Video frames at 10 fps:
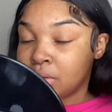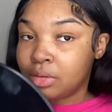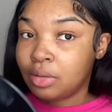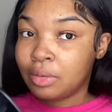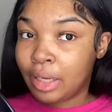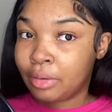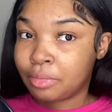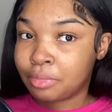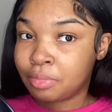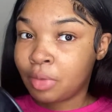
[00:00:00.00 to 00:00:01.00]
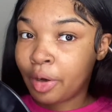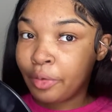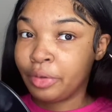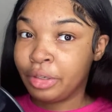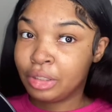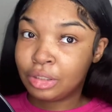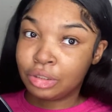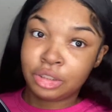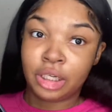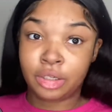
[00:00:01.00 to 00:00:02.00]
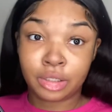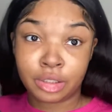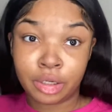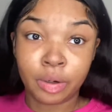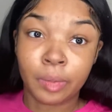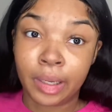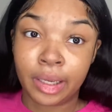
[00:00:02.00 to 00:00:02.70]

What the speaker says: So now, hopefully this shit doesn't go away